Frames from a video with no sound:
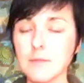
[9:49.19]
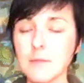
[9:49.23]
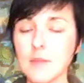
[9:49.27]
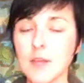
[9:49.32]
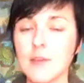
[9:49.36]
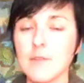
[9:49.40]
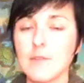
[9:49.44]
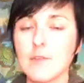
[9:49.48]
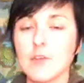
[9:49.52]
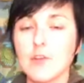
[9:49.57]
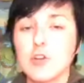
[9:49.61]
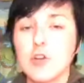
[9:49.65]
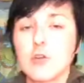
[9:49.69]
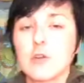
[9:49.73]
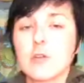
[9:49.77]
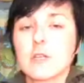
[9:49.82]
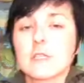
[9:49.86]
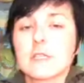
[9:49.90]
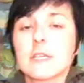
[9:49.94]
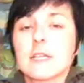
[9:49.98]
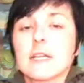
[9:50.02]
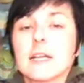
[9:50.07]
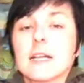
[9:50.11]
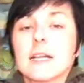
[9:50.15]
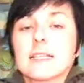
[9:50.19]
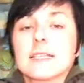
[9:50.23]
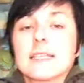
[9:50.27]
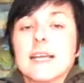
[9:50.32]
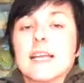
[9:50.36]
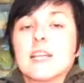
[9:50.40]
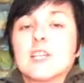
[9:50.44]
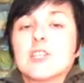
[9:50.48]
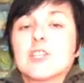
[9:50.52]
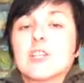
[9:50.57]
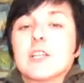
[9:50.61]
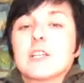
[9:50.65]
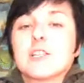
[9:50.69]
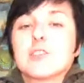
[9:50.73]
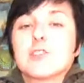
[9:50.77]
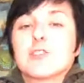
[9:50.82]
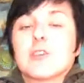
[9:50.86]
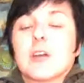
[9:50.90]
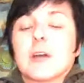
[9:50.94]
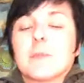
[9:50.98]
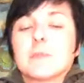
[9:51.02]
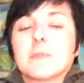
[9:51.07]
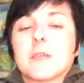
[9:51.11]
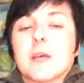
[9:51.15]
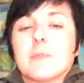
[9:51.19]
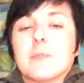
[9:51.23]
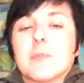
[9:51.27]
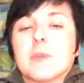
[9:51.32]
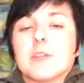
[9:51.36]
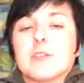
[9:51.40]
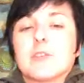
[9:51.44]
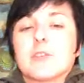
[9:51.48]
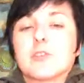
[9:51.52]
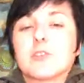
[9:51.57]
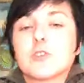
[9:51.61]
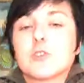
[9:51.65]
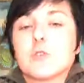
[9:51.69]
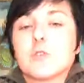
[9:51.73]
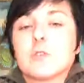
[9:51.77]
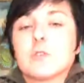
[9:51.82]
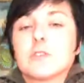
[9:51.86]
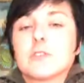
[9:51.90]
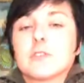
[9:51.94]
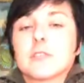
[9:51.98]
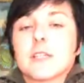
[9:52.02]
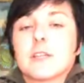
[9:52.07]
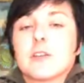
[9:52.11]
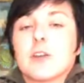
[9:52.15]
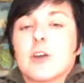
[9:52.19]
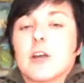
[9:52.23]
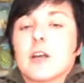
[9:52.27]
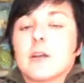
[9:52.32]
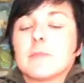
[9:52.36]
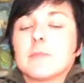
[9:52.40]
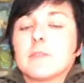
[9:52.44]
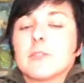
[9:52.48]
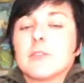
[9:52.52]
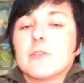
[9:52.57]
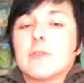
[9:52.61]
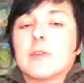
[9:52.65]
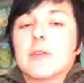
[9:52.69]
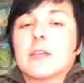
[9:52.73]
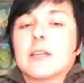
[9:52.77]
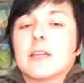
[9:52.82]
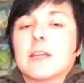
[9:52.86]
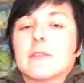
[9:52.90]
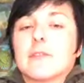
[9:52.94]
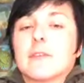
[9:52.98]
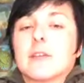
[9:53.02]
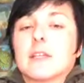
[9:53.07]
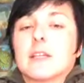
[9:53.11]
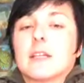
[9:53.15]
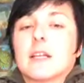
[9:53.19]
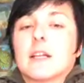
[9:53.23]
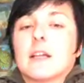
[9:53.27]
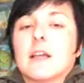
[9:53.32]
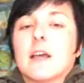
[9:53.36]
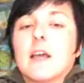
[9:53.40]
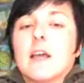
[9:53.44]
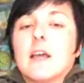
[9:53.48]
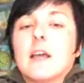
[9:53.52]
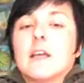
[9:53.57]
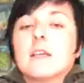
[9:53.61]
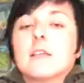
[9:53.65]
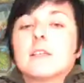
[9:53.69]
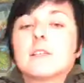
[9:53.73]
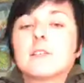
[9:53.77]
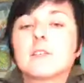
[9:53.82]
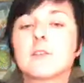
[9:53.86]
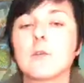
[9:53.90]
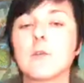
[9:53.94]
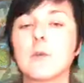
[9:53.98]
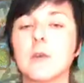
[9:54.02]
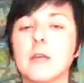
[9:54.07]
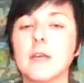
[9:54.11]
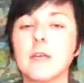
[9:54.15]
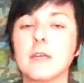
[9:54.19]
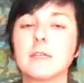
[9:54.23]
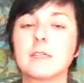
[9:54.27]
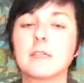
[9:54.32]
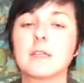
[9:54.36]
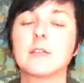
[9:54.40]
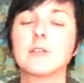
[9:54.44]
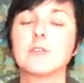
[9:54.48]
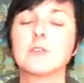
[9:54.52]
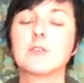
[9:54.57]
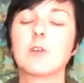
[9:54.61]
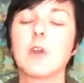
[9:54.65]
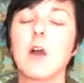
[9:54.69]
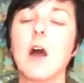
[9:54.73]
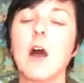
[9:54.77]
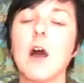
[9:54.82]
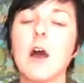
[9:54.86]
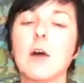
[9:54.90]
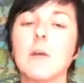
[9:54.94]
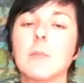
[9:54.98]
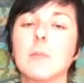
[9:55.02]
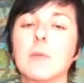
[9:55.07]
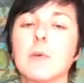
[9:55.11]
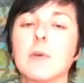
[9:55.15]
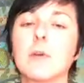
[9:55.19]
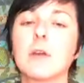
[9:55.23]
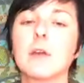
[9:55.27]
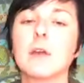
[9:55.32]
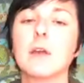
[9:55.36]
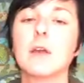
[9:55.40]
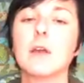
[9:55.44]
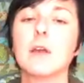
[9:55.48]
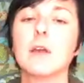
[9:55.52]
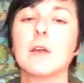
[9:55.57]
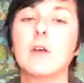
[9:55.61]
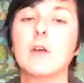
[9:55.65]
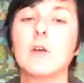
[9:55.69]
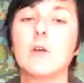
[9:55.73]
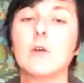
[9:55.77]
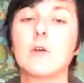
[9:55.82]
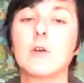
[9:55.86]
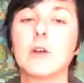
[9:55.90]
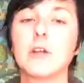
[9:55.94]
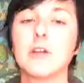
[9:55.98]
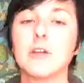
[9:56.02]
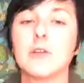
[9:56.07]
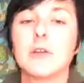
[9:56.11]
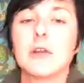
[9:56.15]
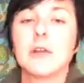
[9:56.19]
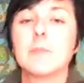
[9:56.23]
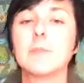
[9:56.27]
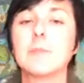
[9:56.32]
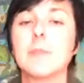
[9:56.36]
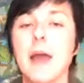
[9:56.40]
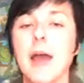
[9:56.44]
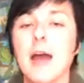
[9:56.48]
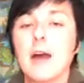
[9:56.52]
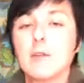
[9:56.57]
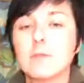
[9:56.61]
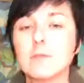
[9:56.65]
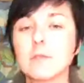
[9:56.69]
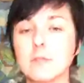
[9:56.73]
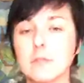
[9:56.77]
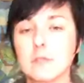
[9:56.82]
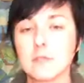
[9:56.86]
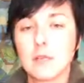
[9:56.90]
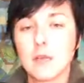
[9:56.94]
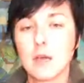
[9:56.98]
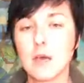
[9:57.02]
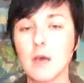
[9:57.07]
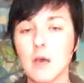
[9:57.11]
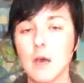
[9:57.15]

If you notice a little tension's crept up in your shoulders and arms, you can give a little squeeze and drop, or you can bounce